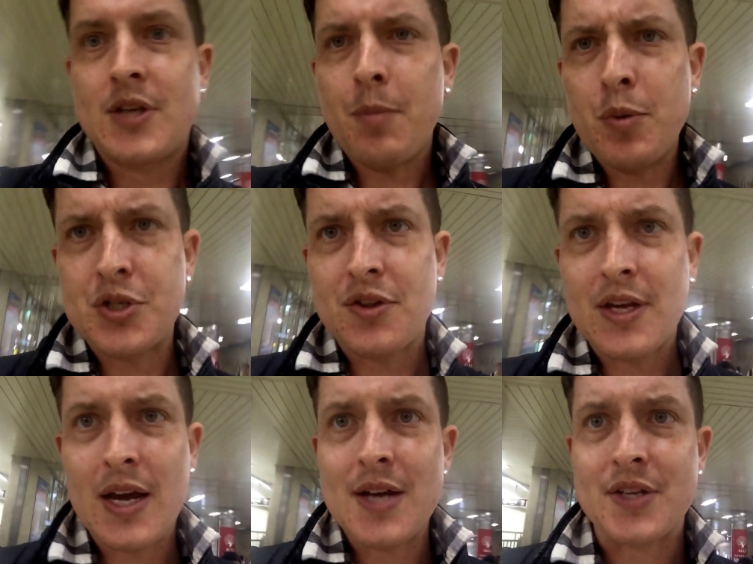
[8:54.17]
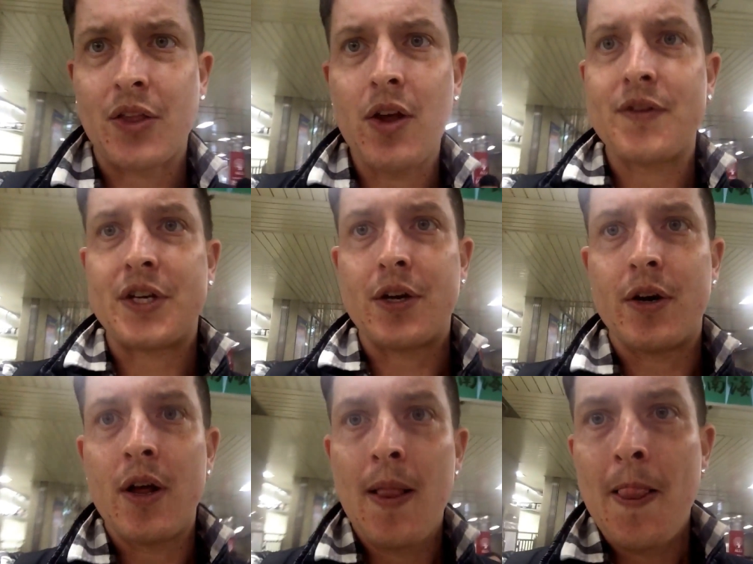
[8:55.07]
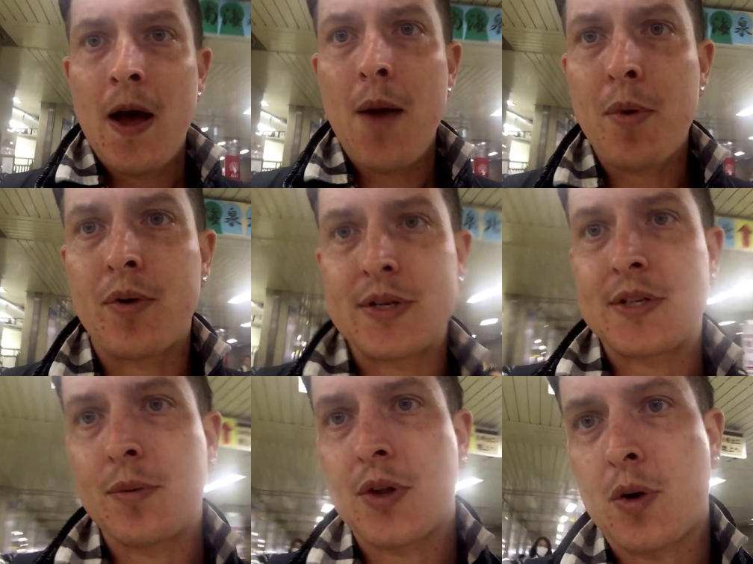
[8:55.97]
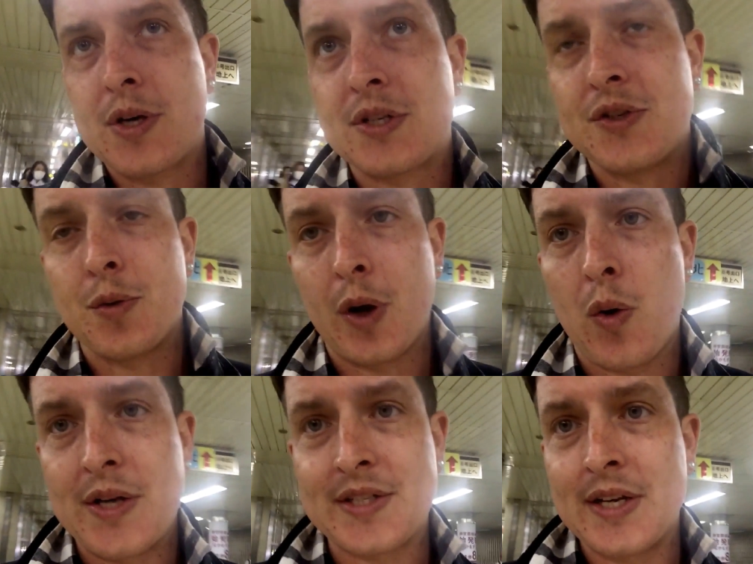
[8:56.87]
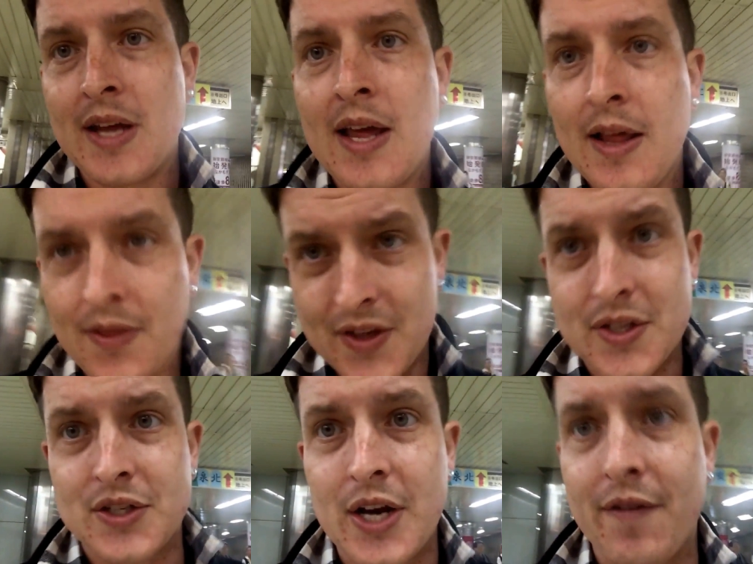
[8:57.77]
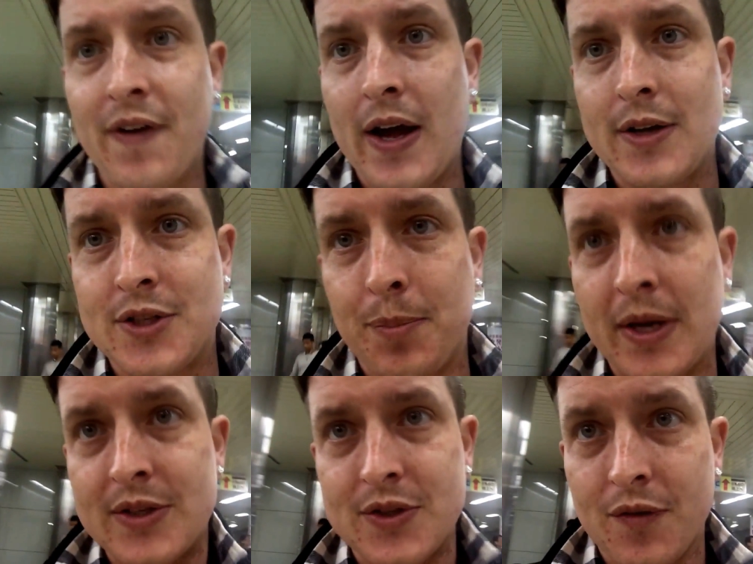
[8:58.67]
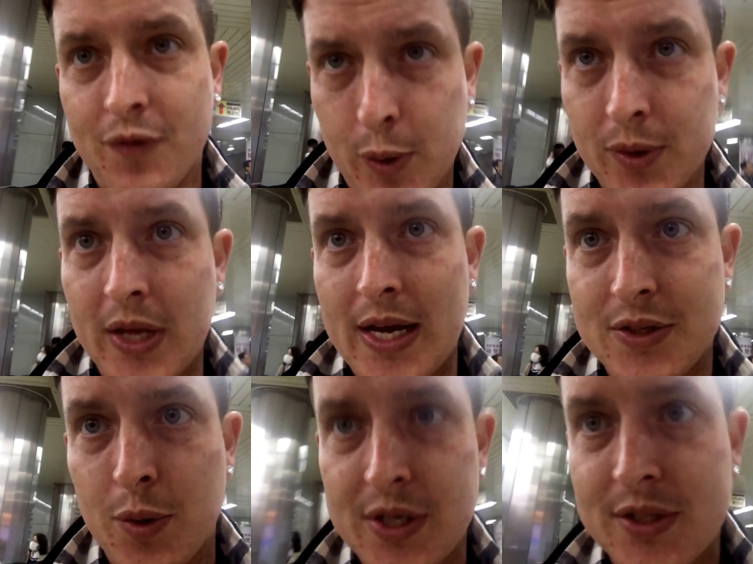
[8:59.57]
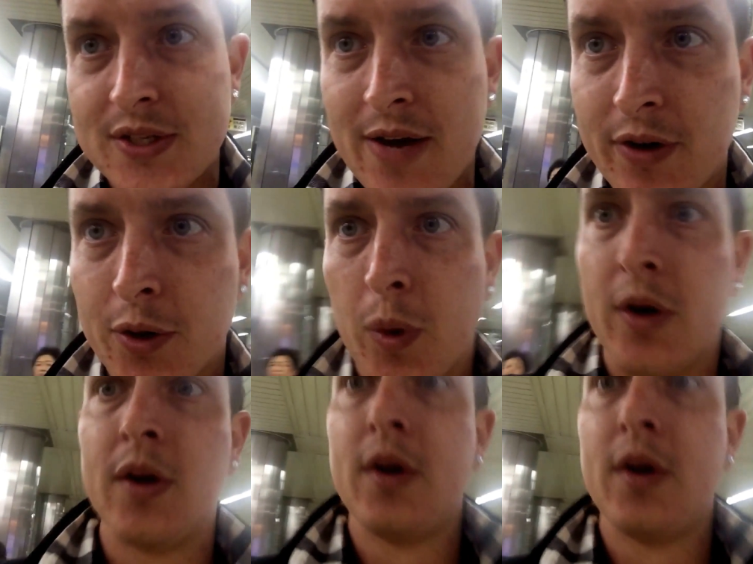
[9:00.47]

Tell me what you think, guys. I'd love to hear it. I'm unrested with the questions you requested. This is JFAQ, Japan's frequently asked questions. Have a good one.